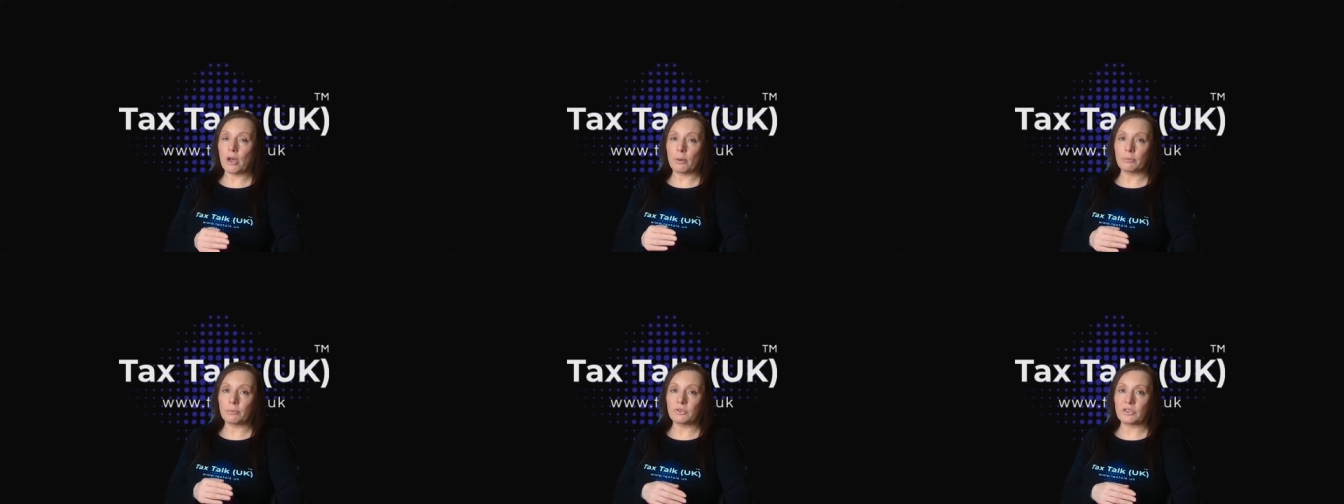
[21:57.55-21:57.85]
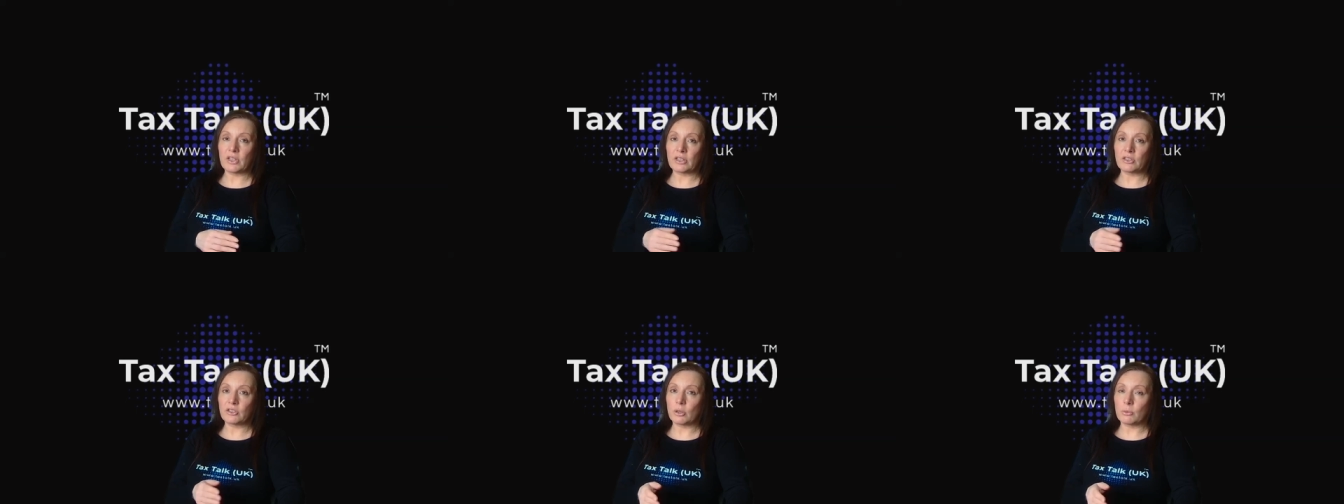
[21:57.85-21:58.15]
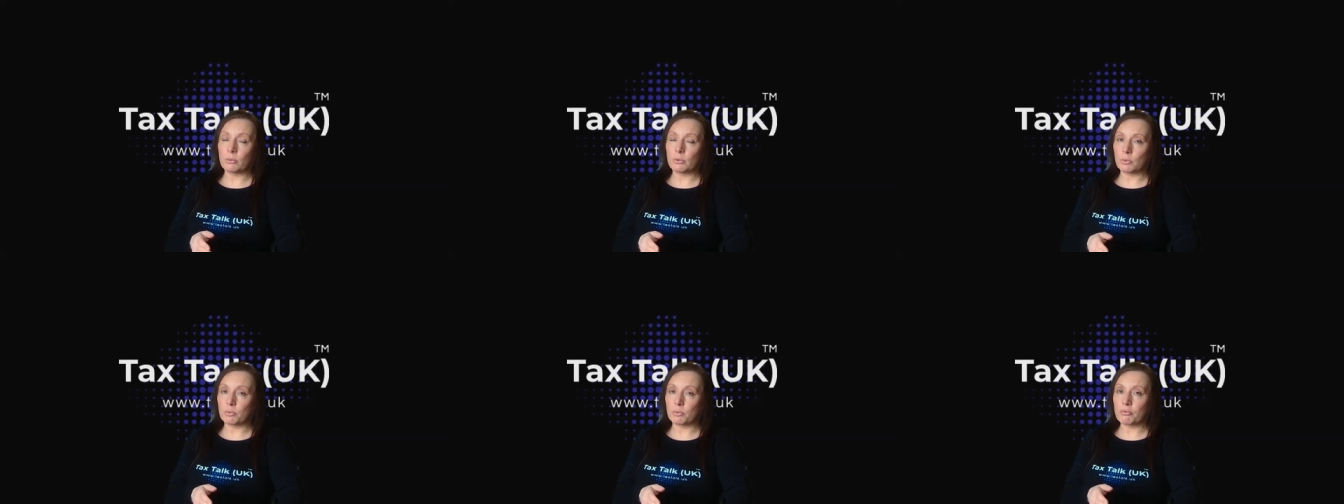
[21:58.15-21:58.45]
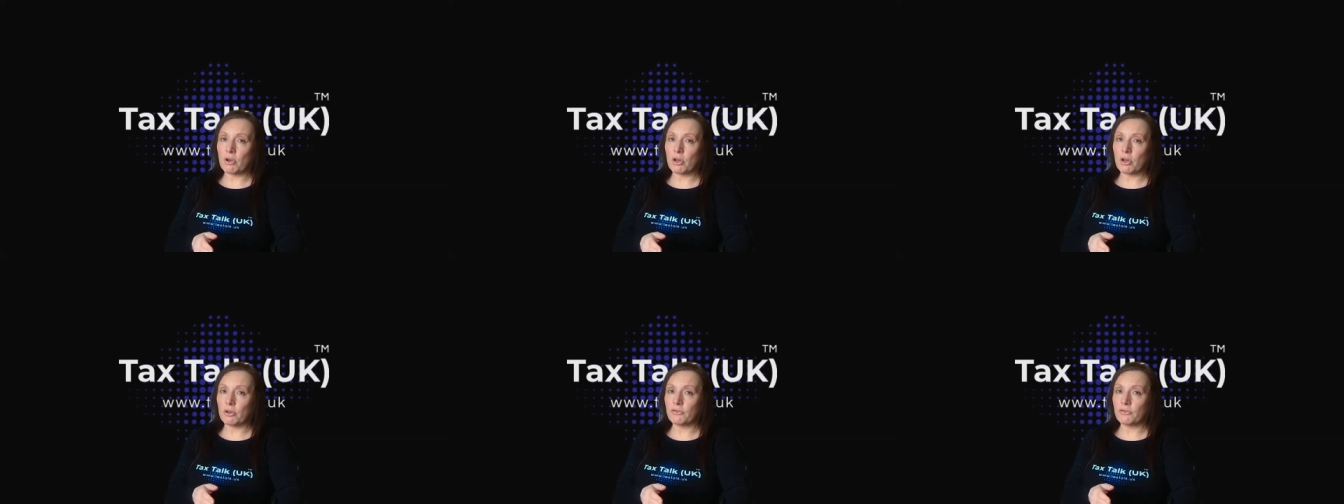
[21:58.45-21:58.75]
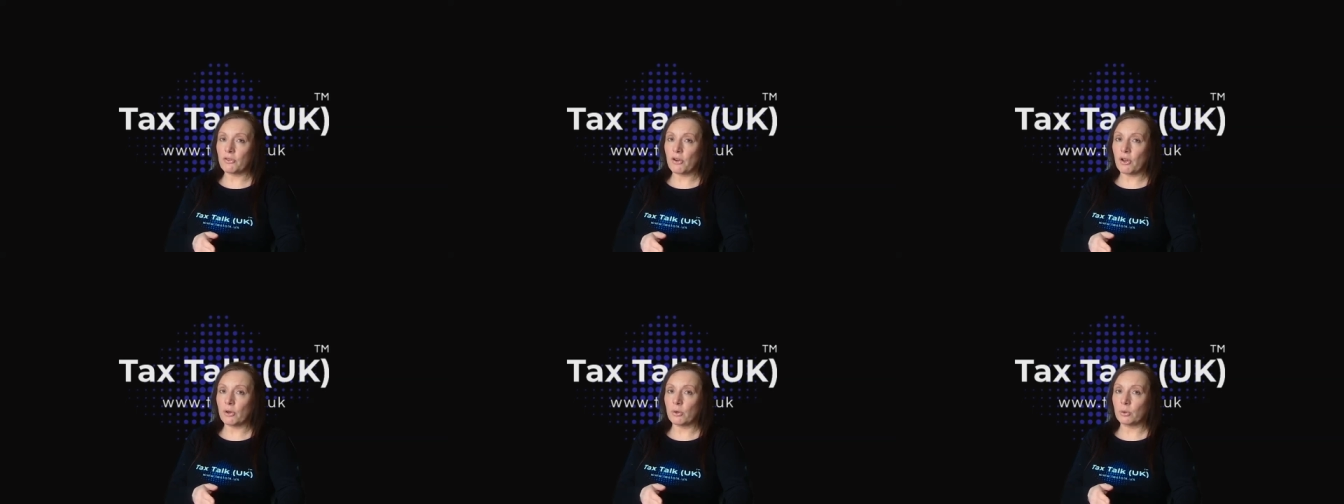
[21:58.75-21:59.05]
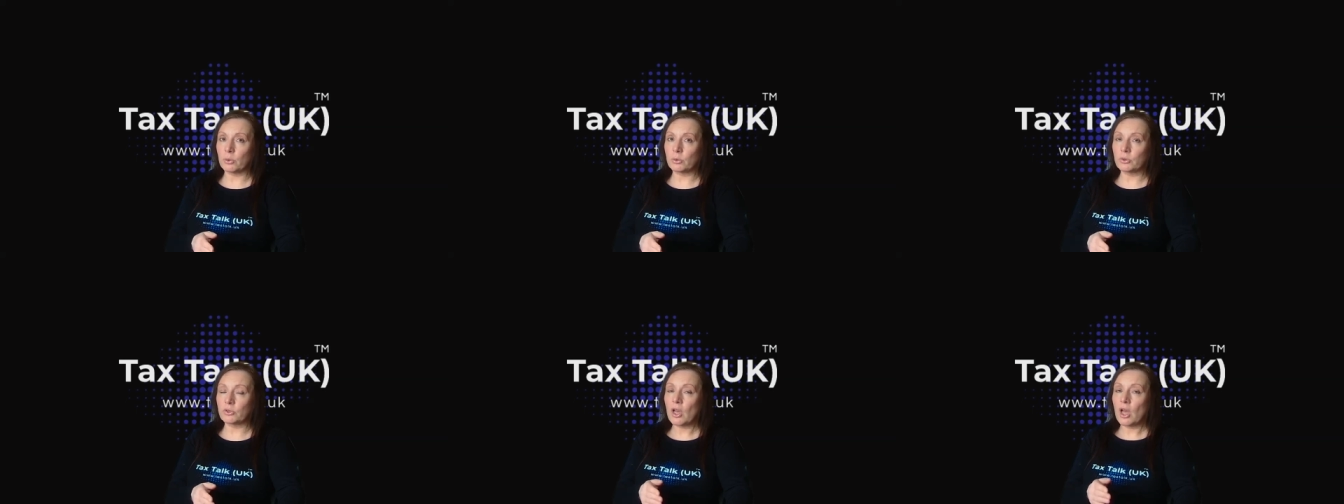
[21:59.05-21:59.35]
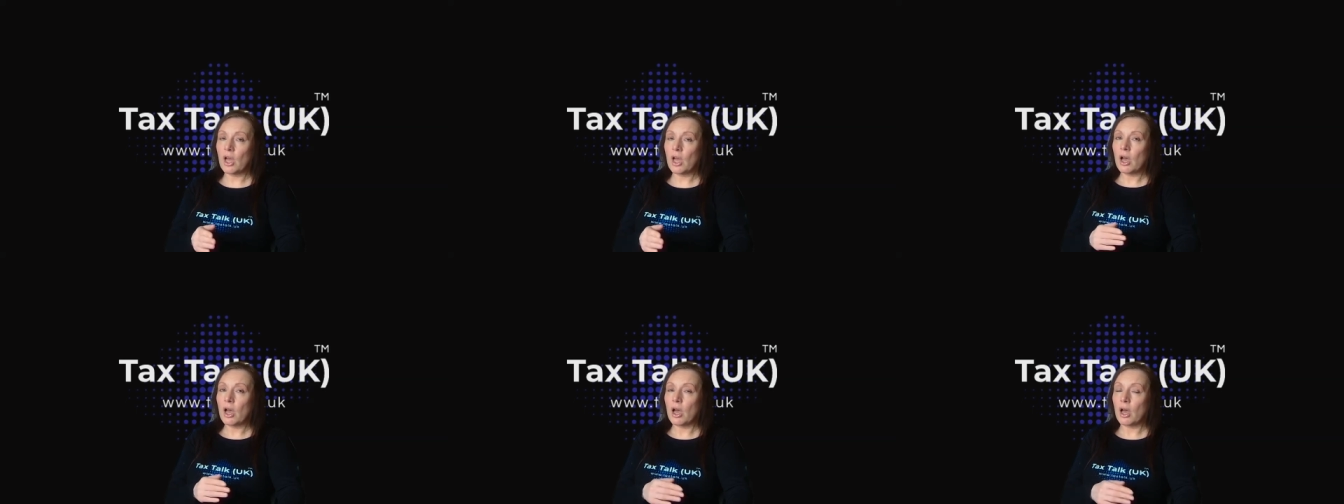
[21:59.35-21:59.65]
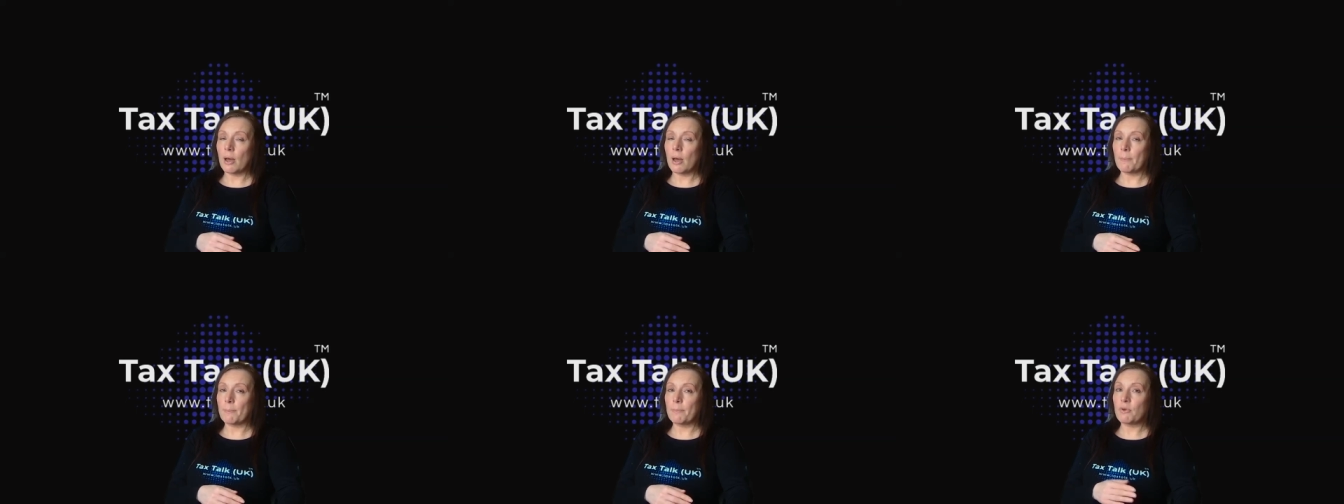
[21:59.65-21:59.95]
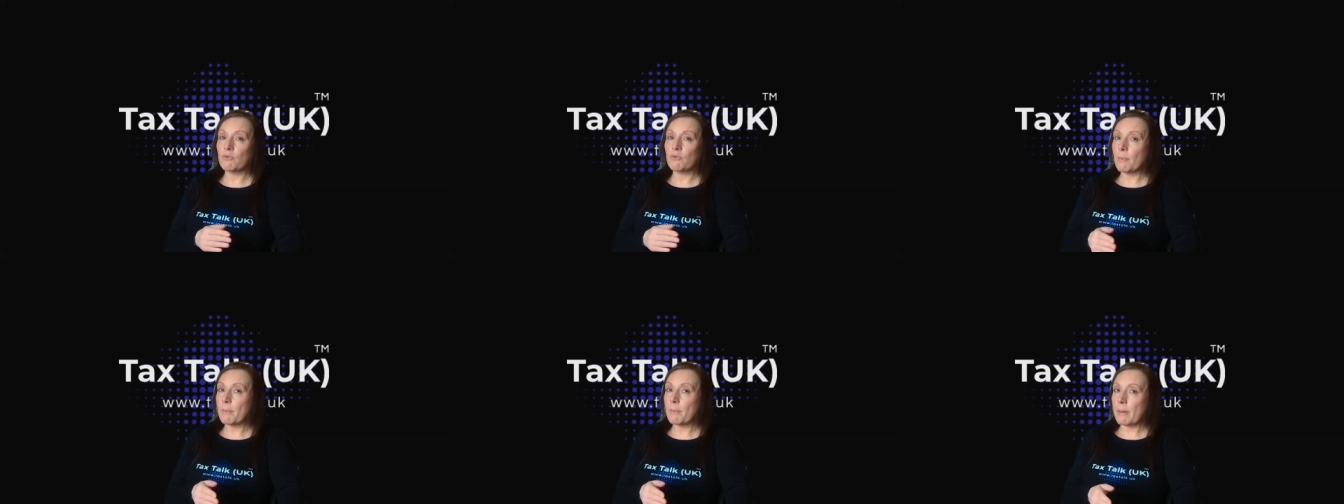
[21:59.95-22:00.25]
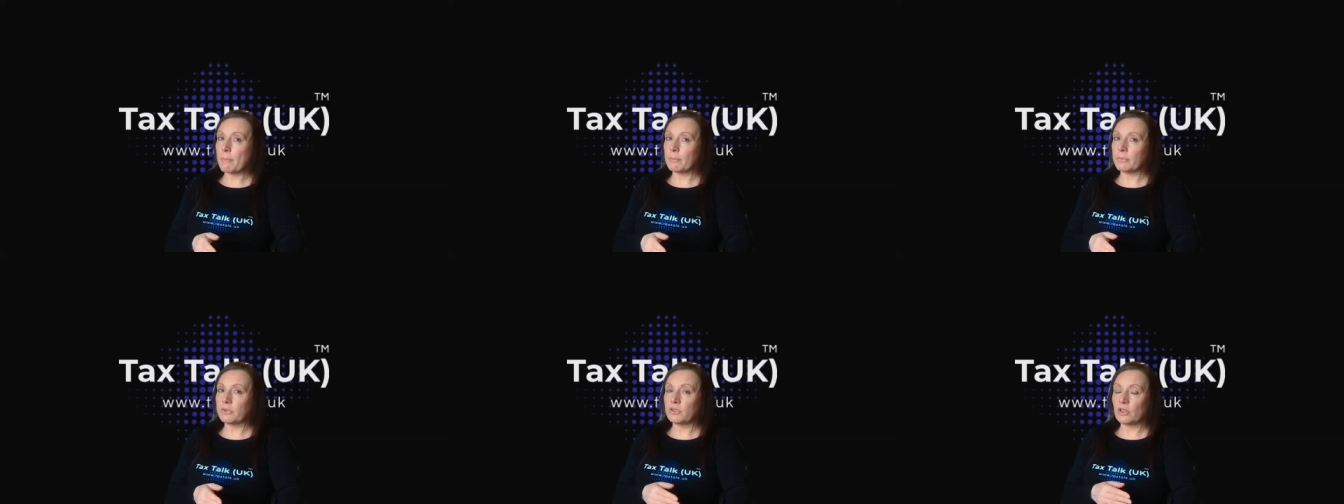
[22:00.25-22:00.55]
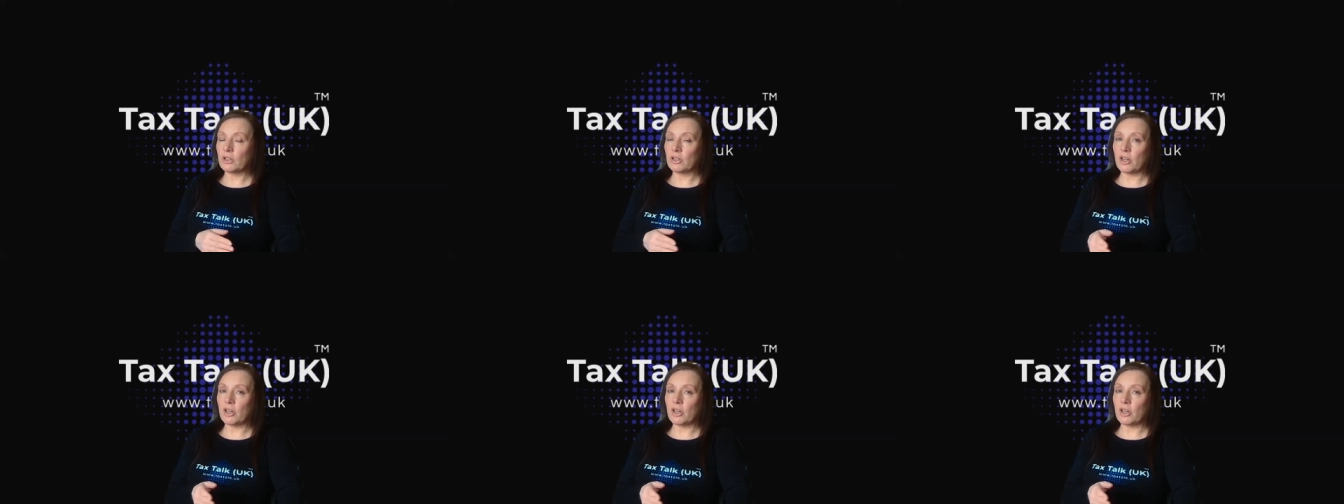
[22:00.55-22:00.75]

um, set up your profiles, um, but remember to